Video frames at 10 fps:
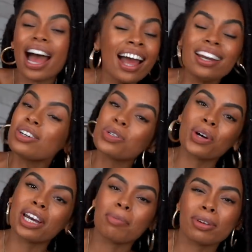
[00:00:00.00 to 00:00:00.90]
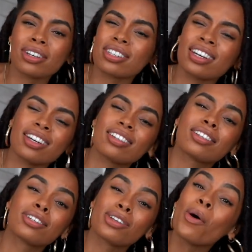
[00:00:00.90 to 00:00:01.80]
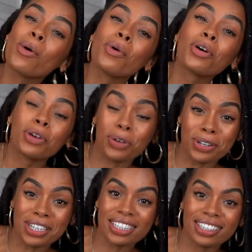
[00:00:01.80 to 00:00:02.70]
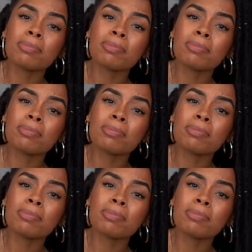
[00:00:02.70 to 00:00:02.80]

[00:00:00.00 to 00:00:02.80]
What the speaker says: and enjoy it because it is so good.